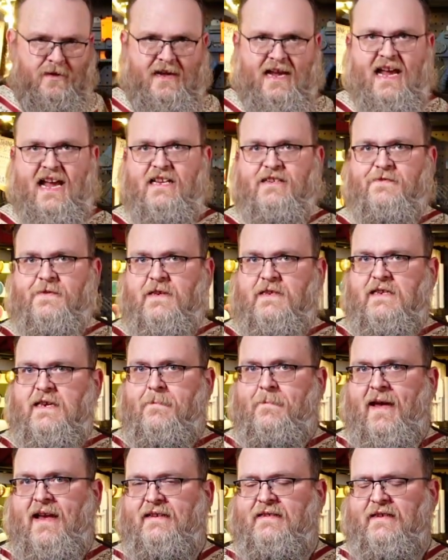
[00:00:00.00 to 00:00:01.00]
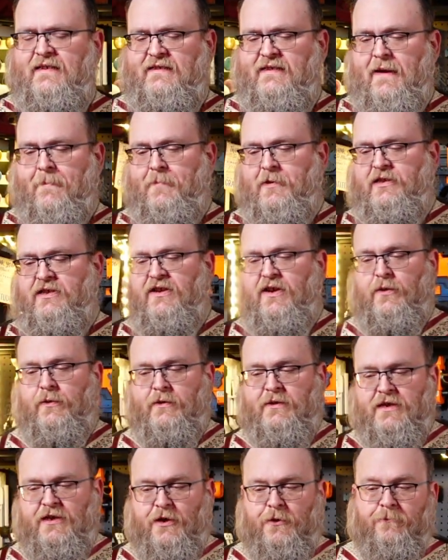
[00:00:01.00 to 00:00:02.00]
HvZ Basicz
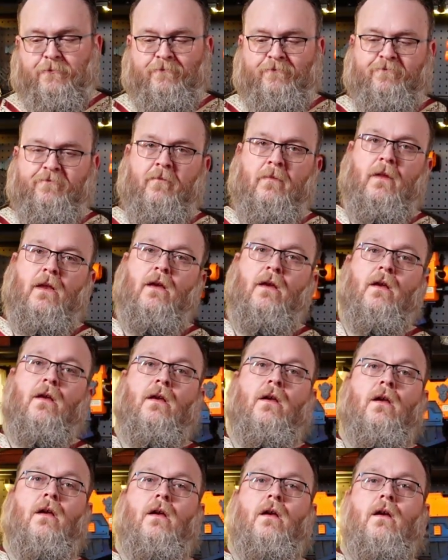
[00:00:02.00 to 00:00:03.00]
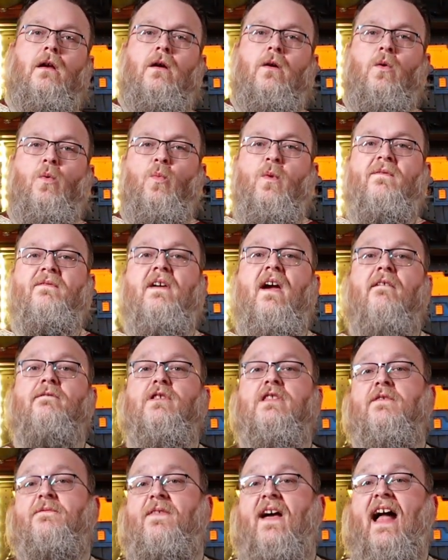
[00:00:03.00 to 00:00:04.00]
Episode 2. We've
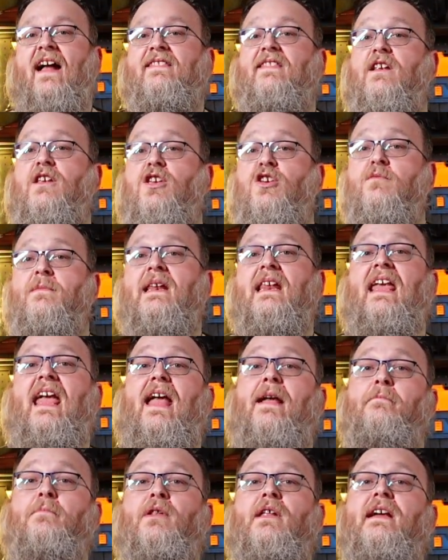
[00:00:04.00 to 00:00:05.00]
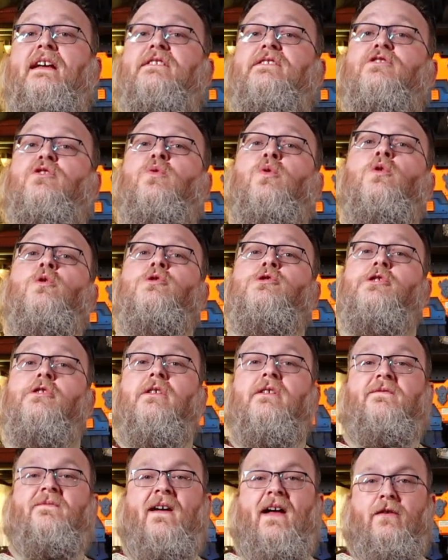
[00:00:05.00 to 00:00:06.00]
covered the fact that human gameplay is
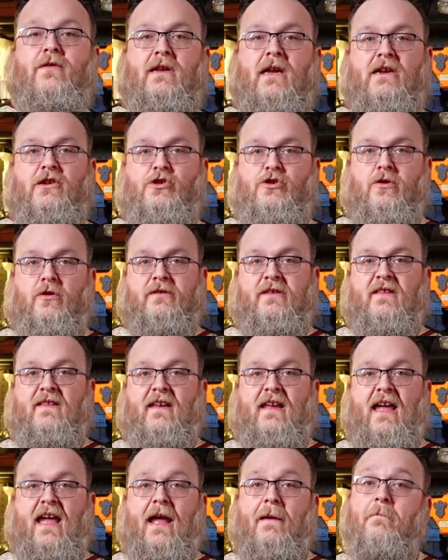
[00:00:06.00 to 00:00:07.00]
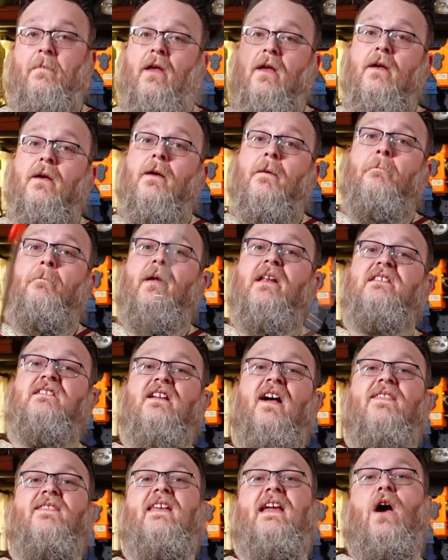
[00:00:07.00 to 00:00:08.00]
crucial and foundational to the game, but it's
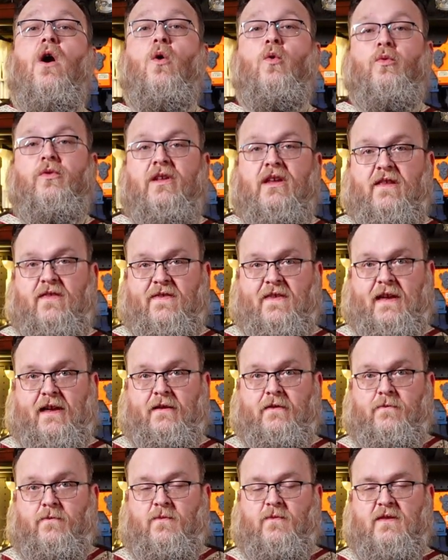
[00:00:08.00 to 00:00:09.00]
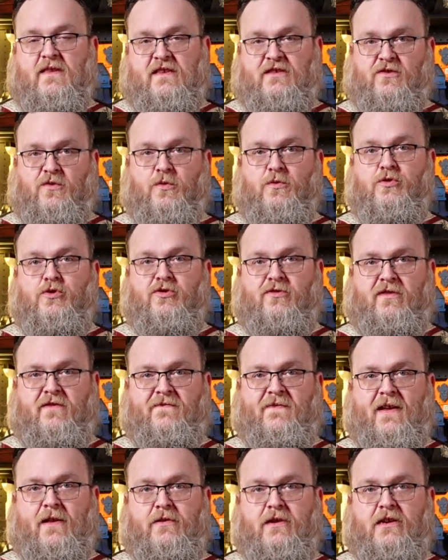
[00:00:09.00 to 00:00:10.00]
not the only thing. that's crucial and
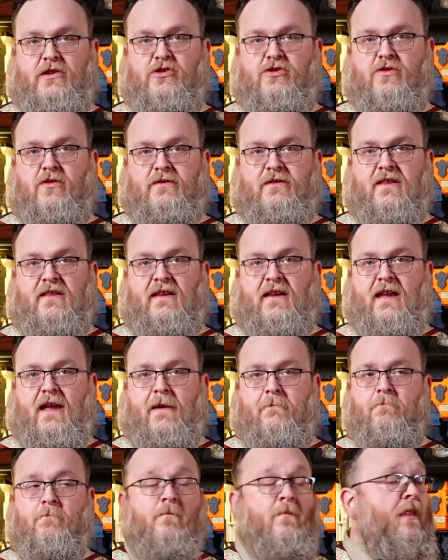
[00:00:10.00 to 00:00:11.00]
foundational to the game.